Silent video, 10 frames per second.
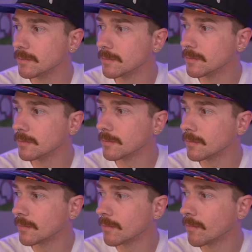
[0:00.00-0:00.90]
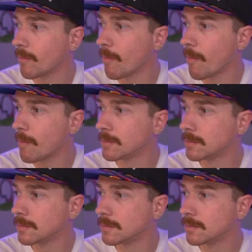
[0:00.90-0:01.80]

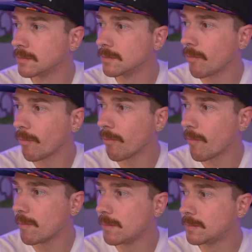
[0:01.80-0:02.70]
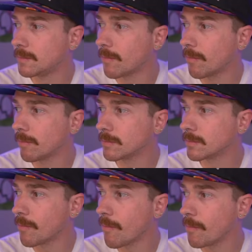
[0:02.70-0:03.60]

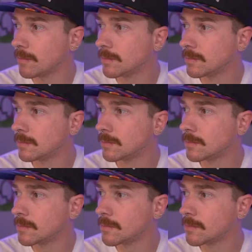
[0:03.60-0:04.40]
(not speaking)